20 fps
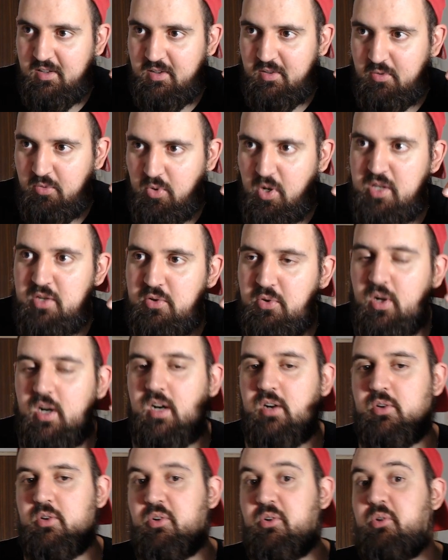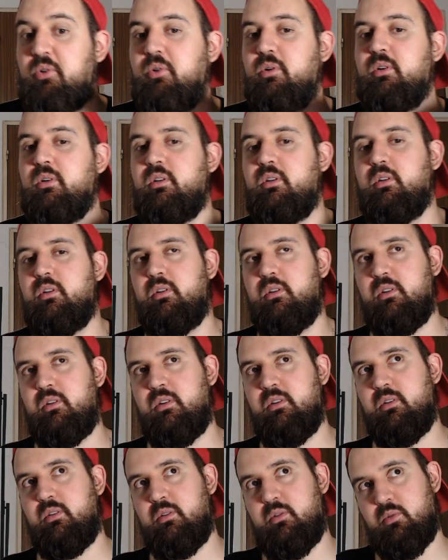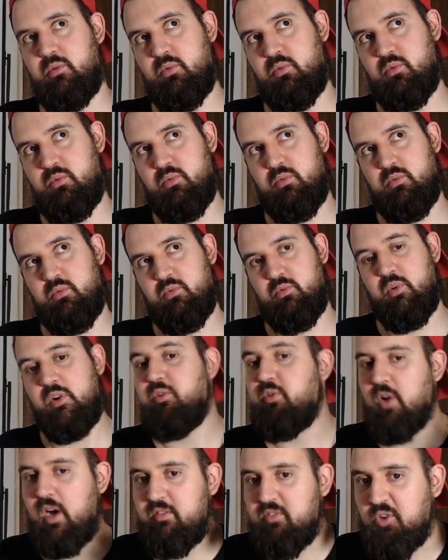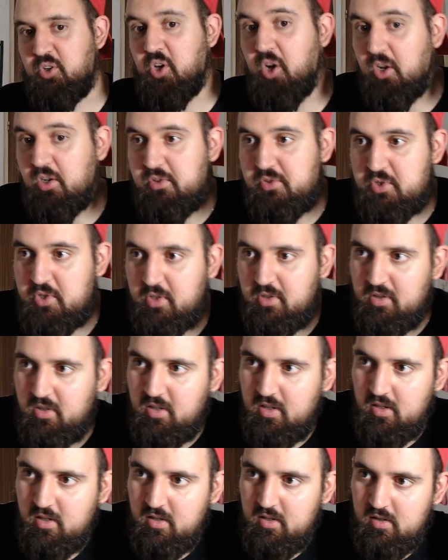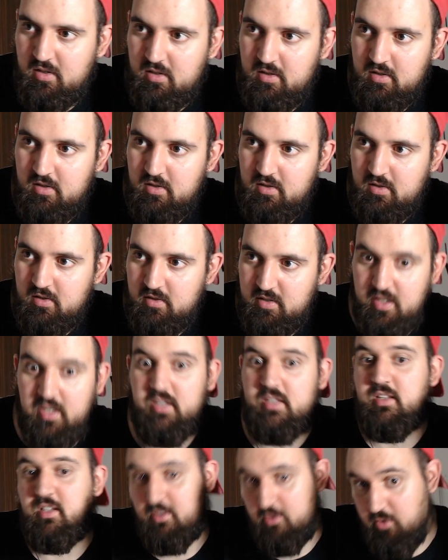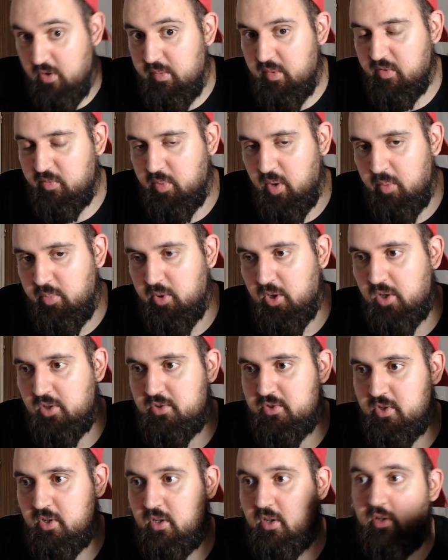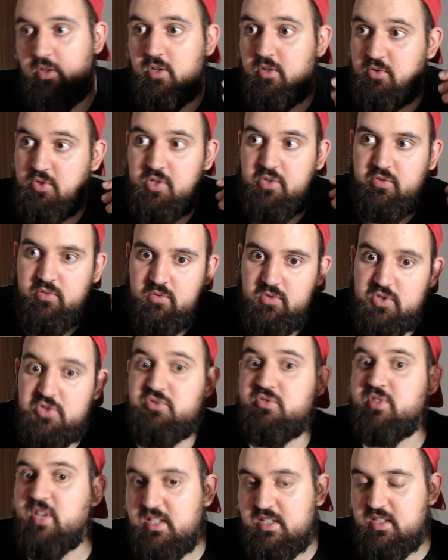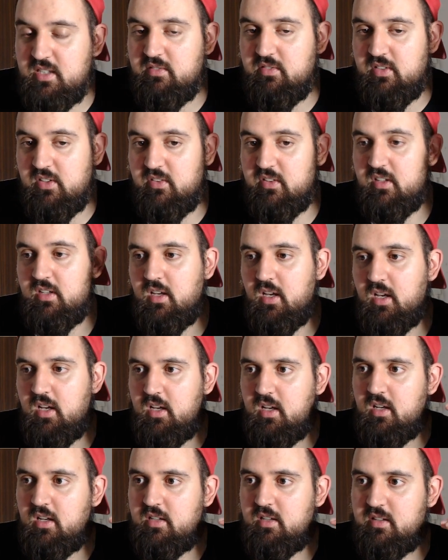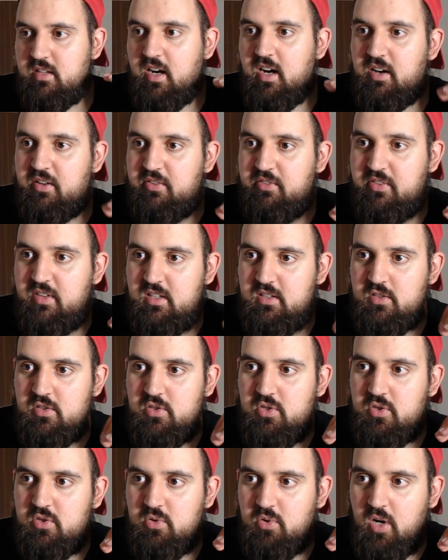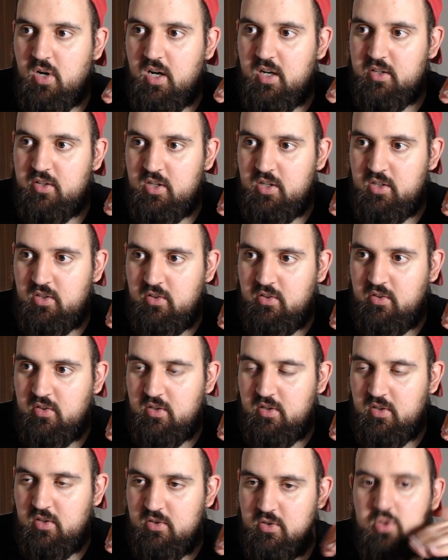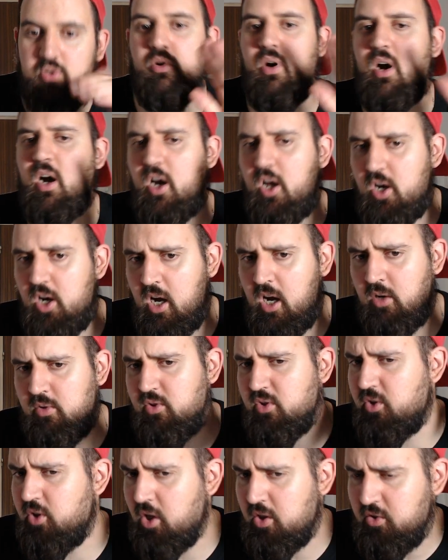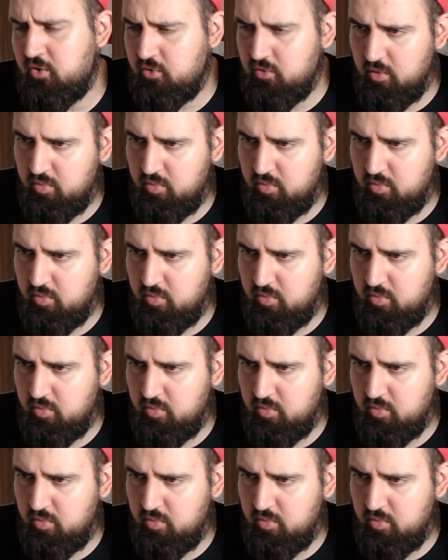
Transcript: when you are a, uh, when you have a culture, yeah, in the realm of pop culture and just creativity, there are things you are not uh, you are allowed not to